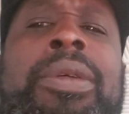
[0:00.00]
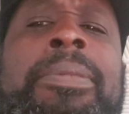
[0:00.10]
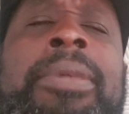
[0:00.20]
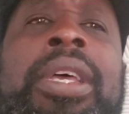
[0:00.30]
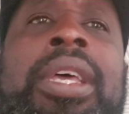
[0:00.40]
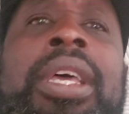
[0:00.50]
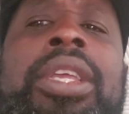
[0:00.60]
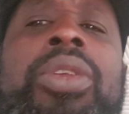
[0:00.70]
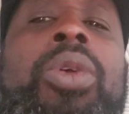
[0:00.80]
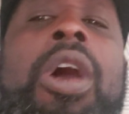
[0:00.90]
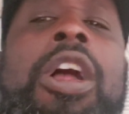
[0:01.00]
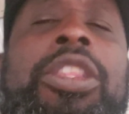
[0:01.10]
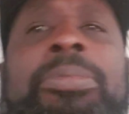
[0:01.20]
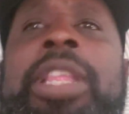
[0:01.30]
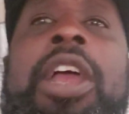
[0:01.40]

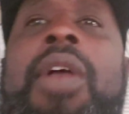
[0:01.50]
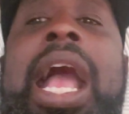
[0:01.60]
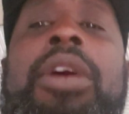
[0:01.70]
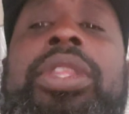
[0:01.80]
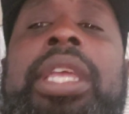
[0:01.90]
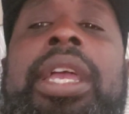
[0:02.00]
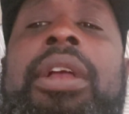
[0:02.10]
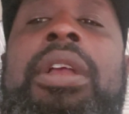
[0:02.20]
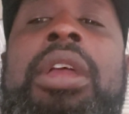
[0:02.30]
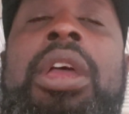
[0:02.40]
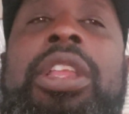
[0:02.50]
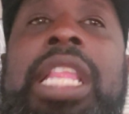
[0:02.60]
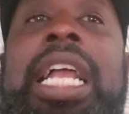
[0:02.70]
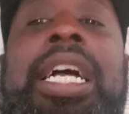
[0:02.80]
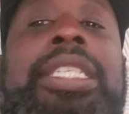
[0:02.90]
them. They're out there.
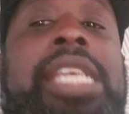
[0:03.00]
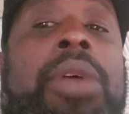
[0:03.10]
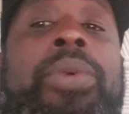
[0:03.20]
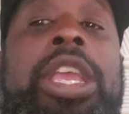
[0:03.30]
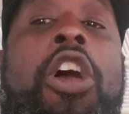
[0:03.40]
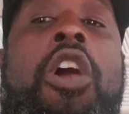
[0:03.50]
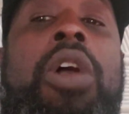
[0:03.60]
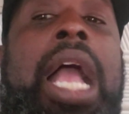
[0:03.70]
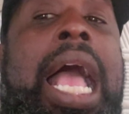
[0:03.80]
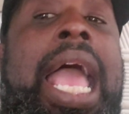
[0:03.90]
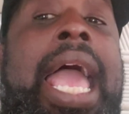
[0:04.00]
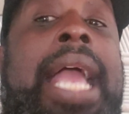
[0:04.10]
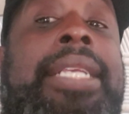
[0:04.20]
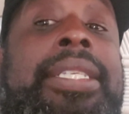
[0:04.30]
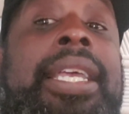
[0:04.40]
Like I said, we all got
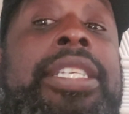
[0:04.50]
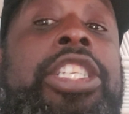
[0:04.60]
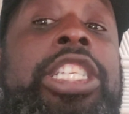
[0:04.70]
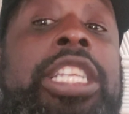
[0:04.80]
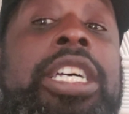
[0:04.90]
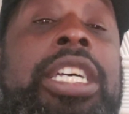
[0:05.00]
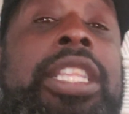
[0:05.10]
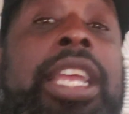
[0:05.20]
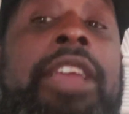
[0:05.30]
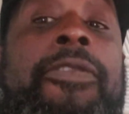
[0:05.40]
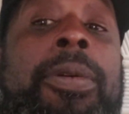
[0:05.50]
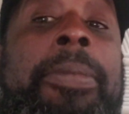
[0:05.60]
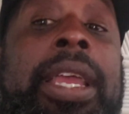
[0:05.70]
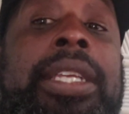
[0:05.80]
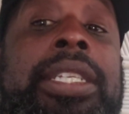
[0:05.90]
access to the
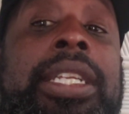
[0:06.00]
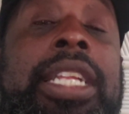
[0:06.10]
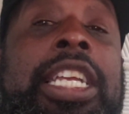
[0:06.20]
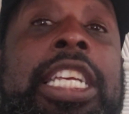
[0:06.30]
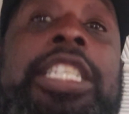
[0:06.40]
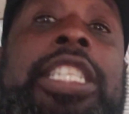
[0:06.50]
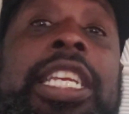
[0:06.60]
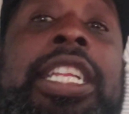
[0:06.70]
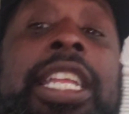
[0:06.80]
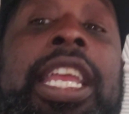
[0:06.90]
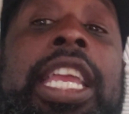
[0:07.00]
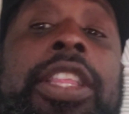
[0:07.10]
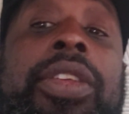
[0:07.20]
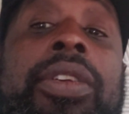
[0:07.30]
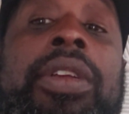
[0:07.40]
information, because it's in the
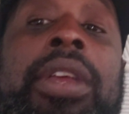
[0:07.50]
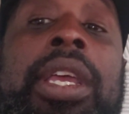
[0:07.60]
ether.